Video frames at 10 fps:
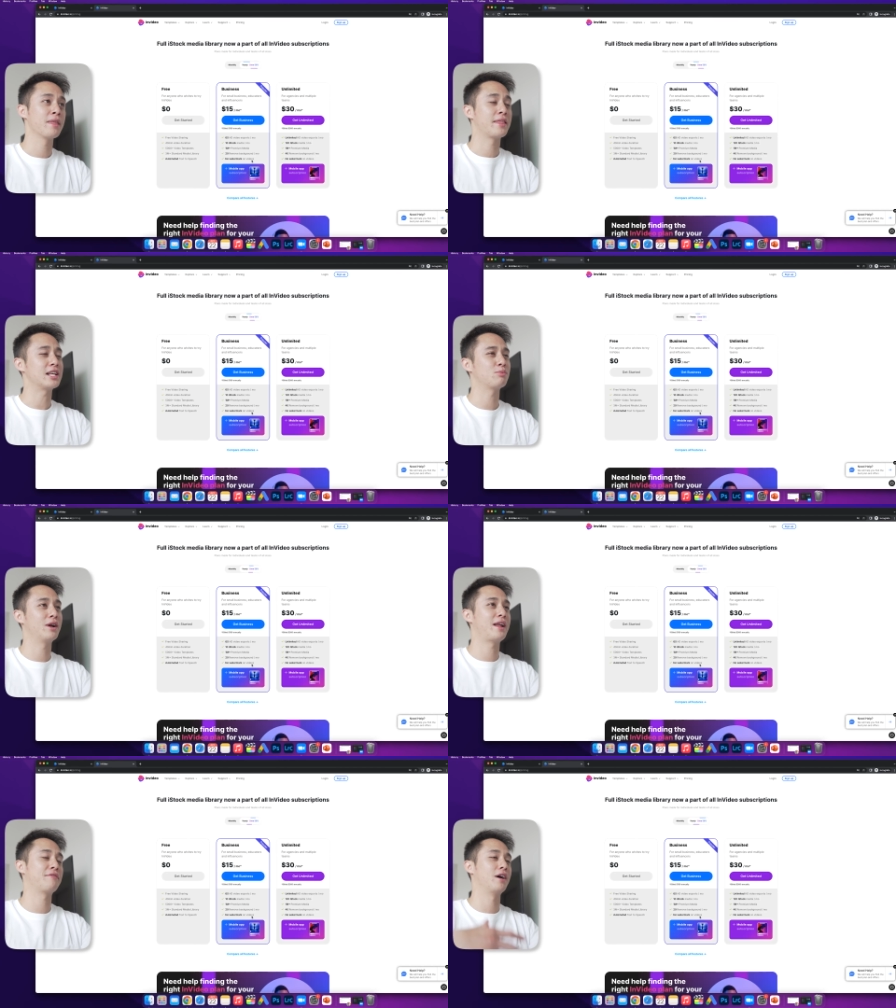That's
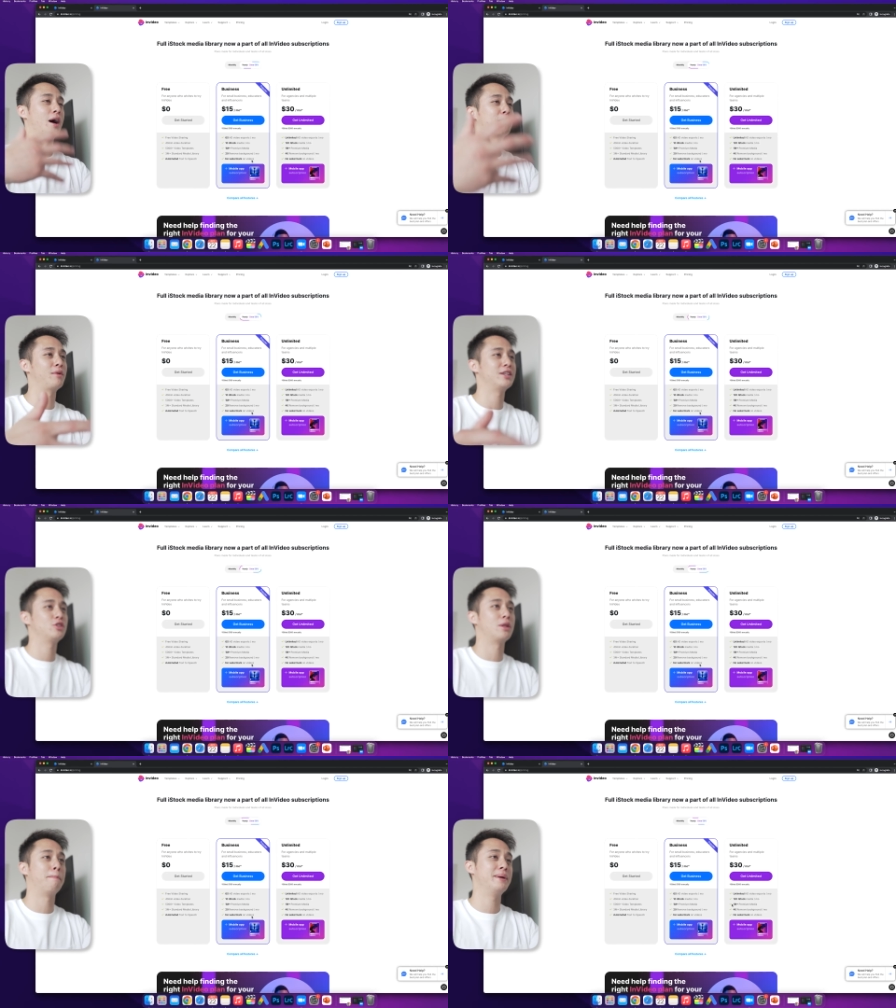where you have to upgrade
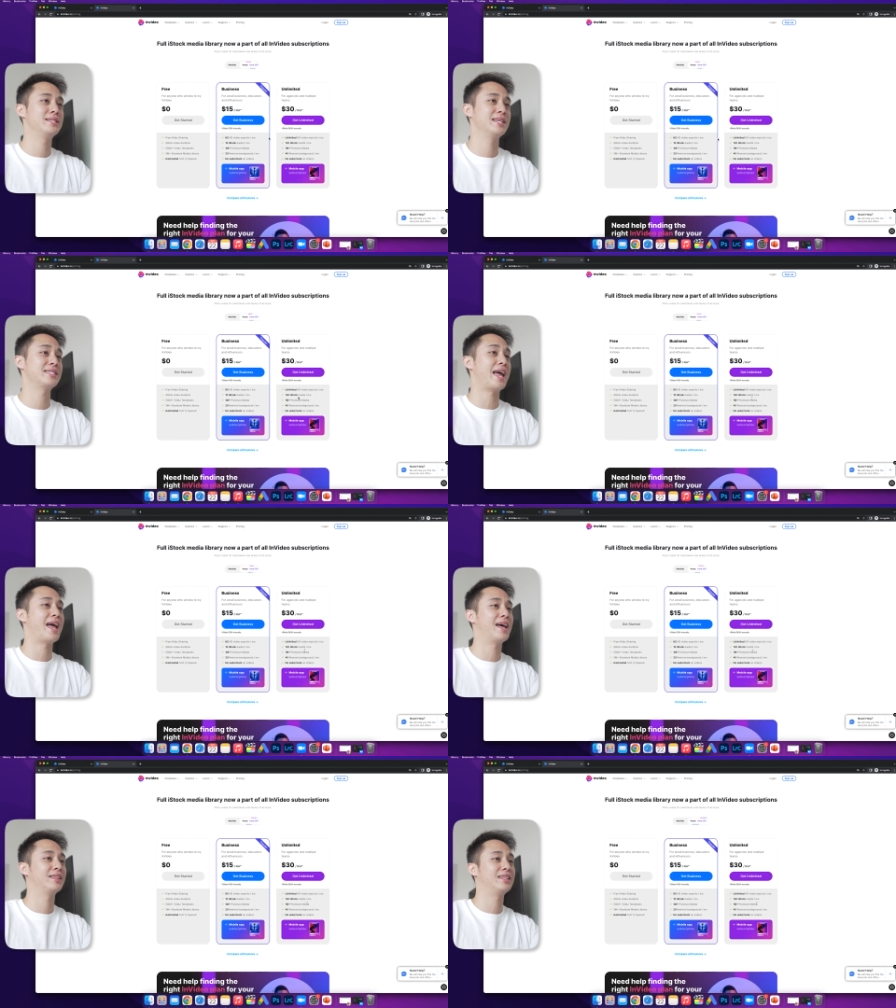to the business
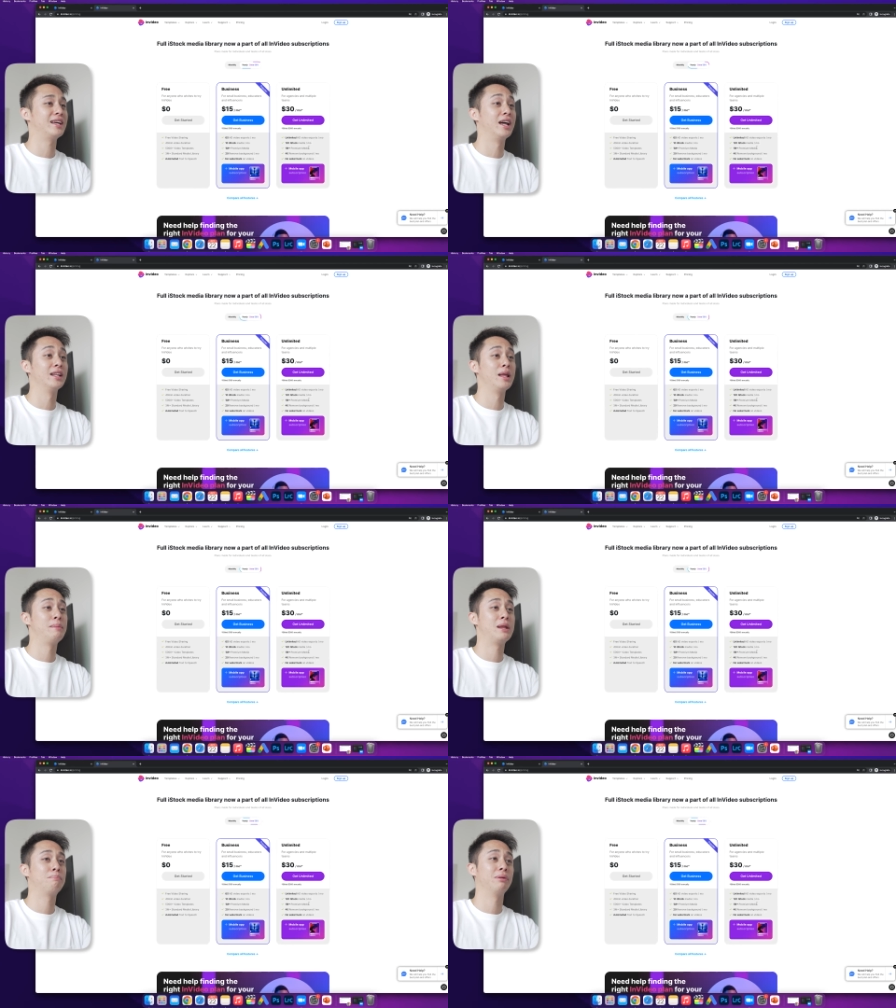and the
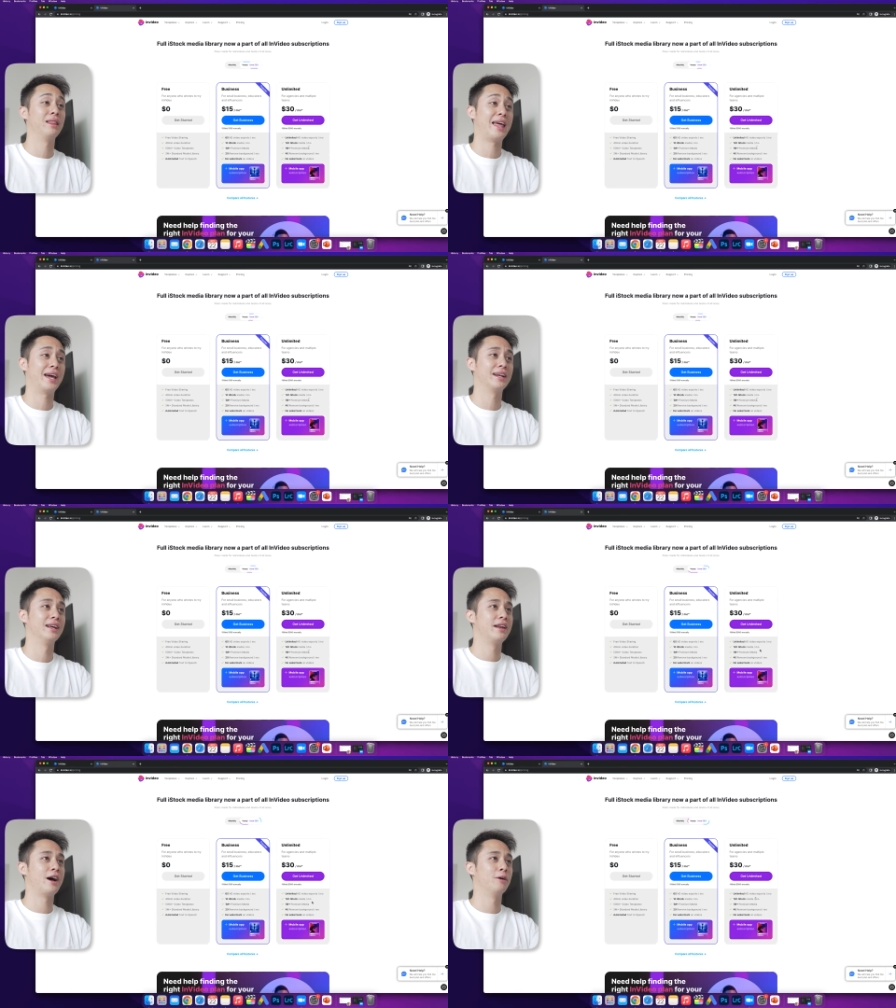unlimited plan.
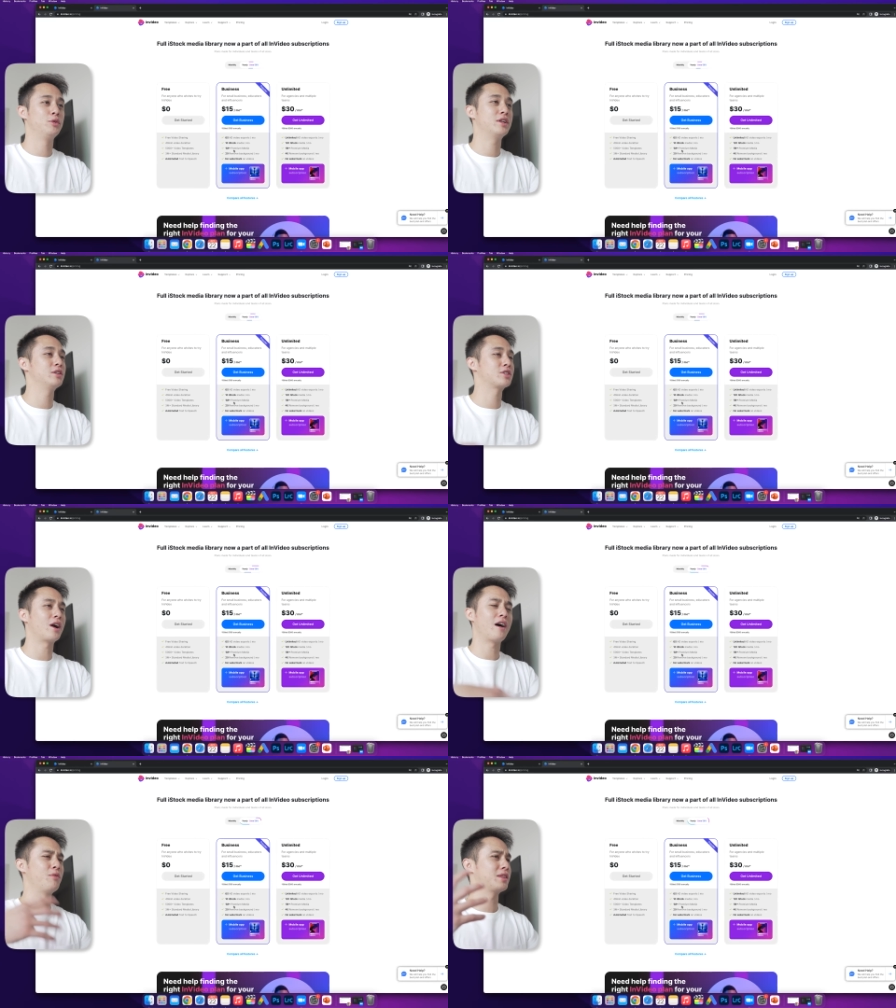Now, you can
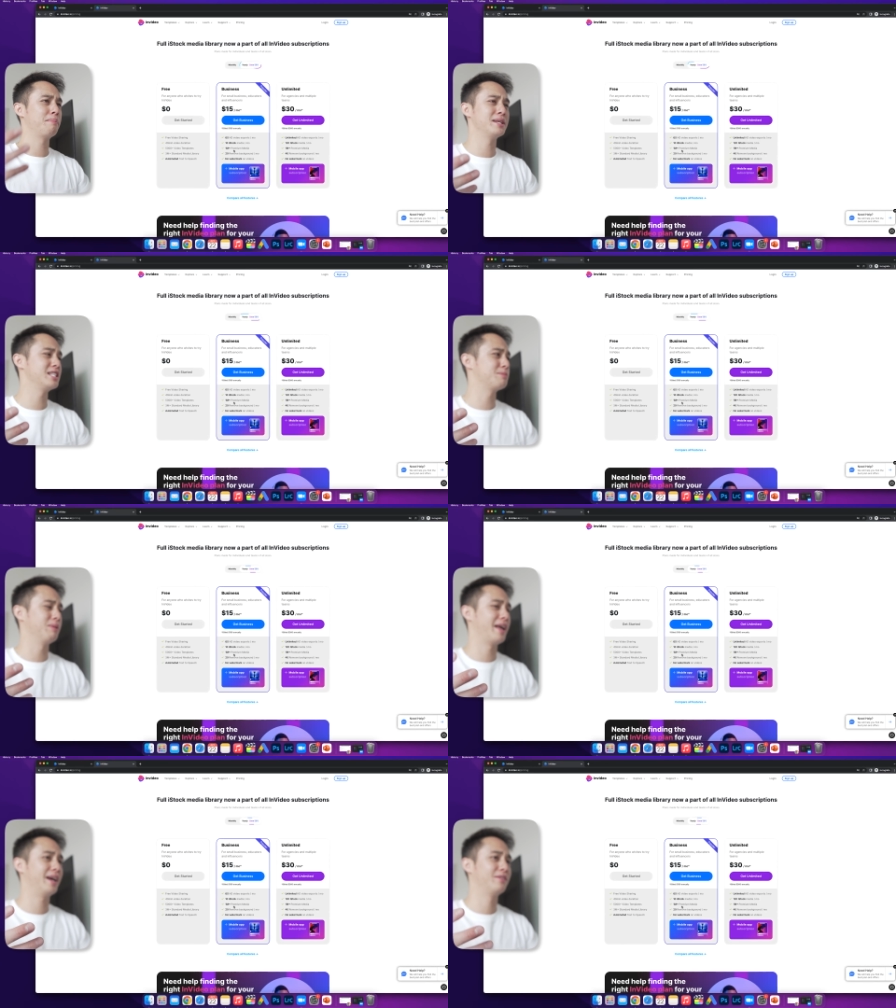start off with the business
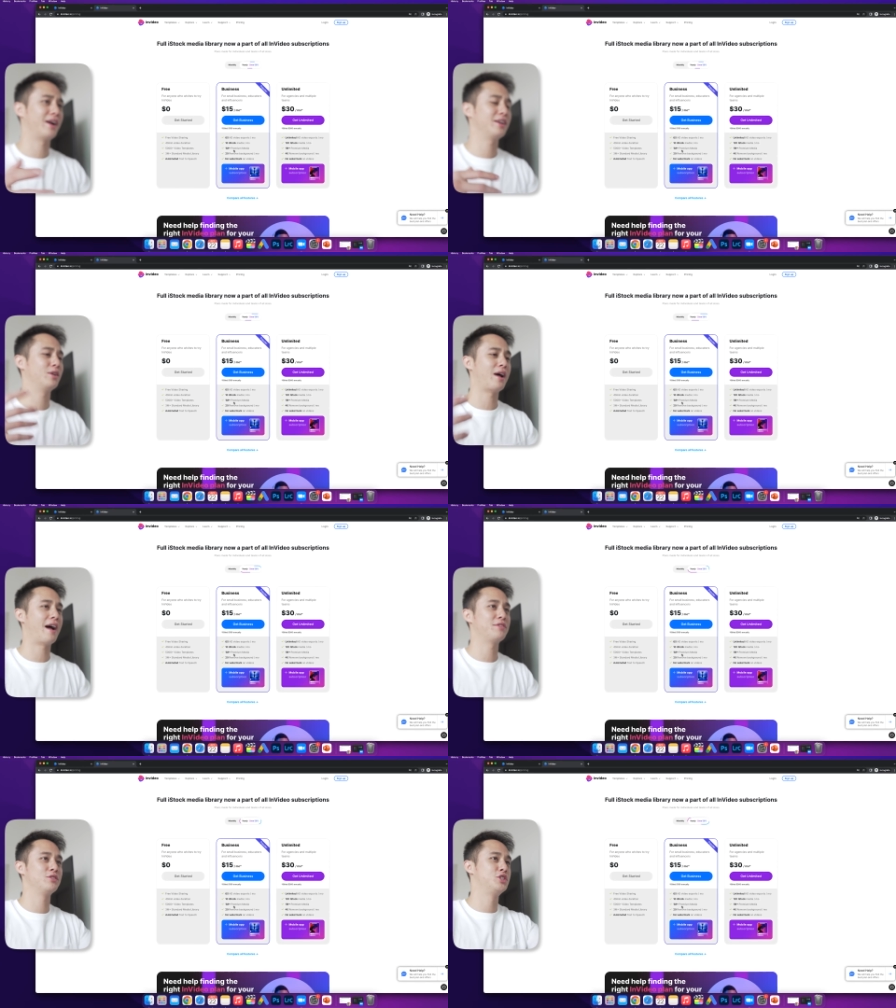plan, right? You don't
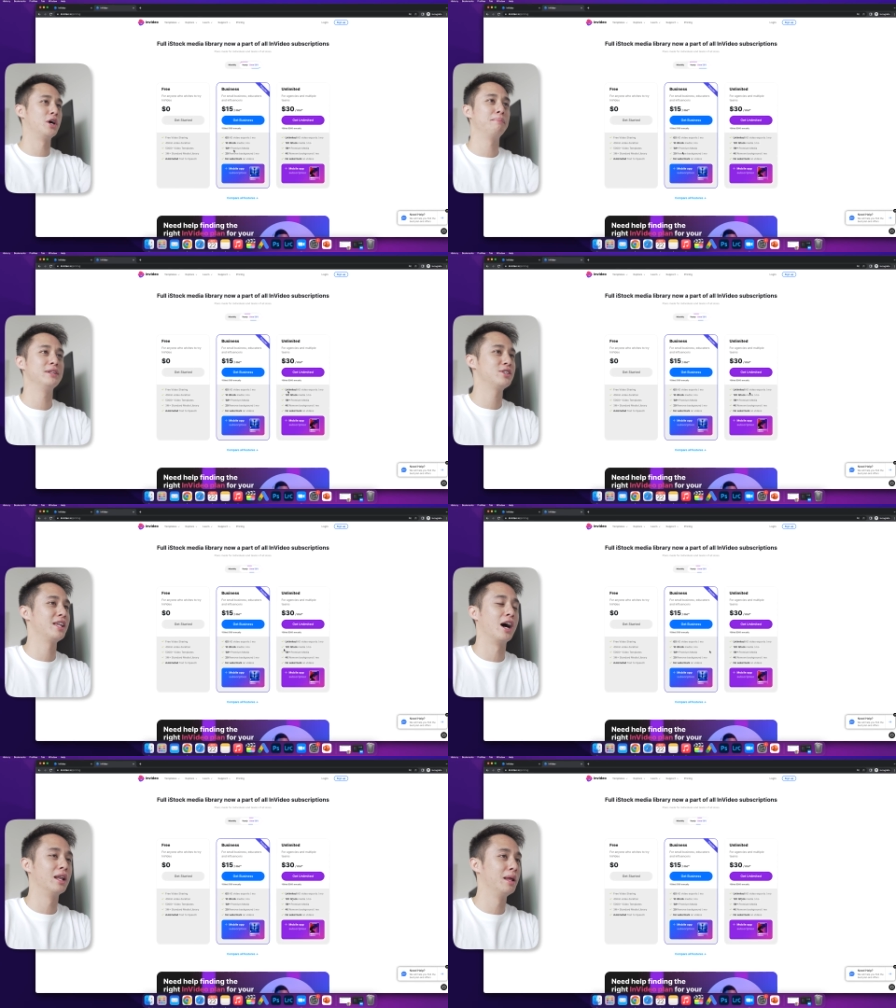have to jump into
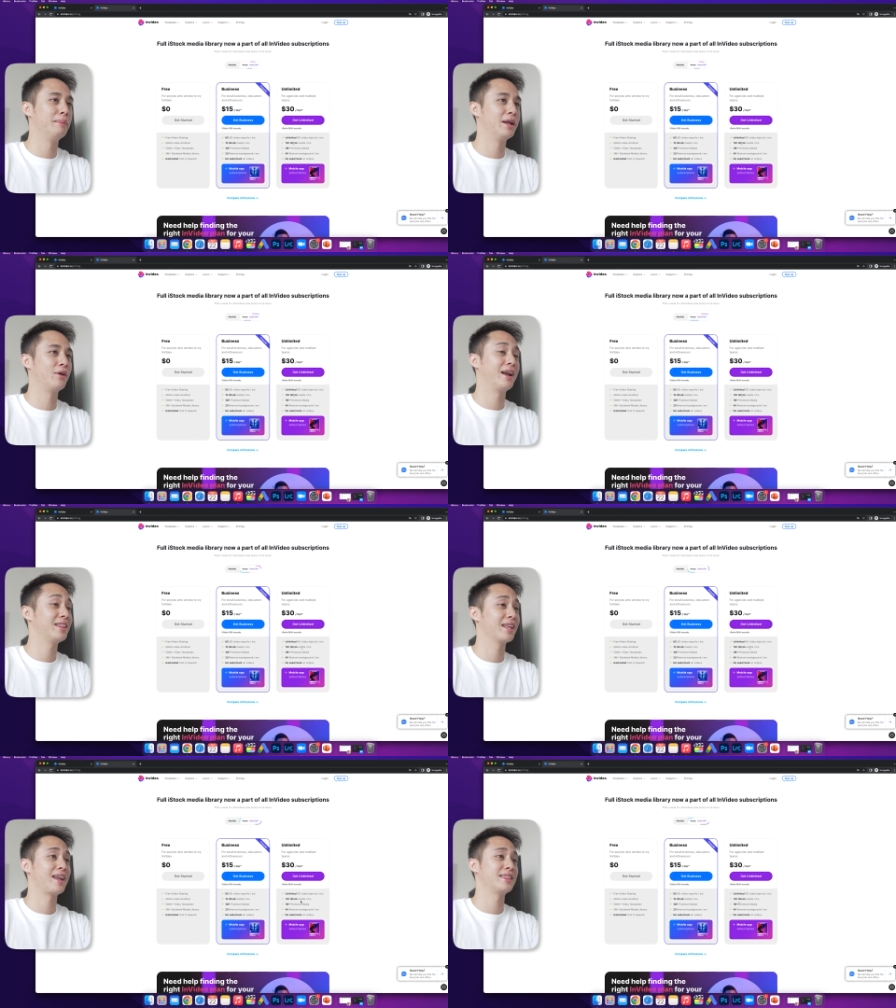the unlimited or
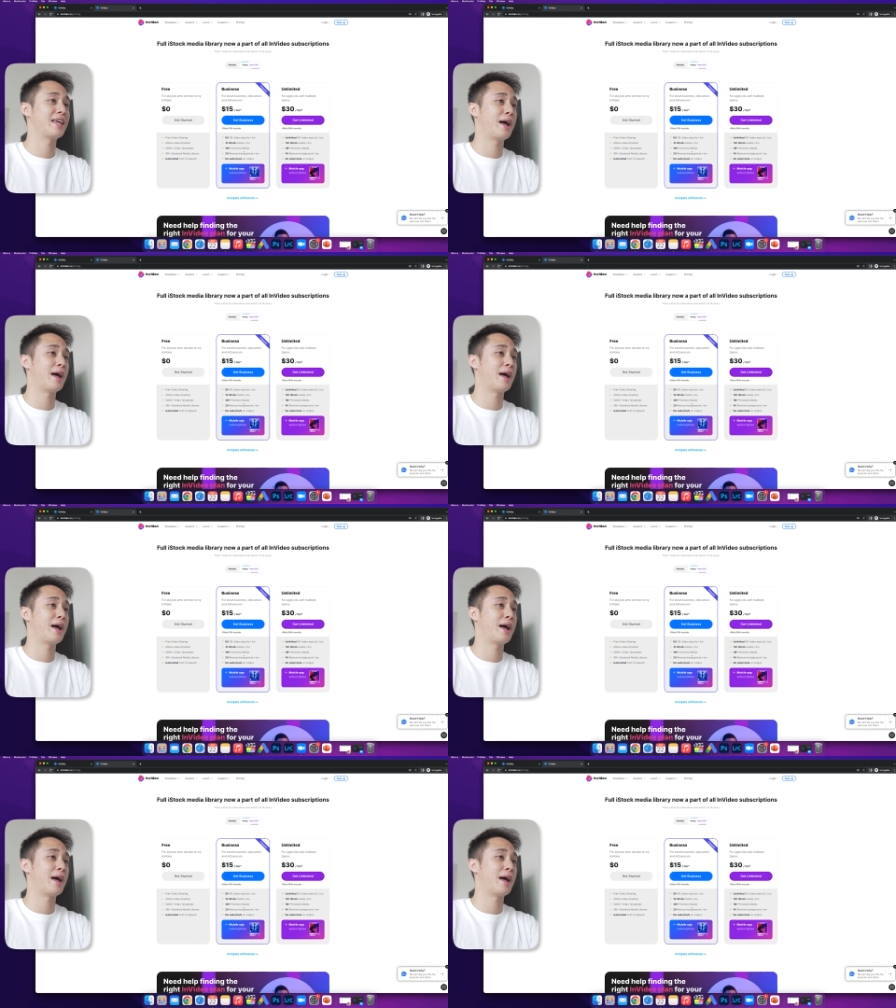anything like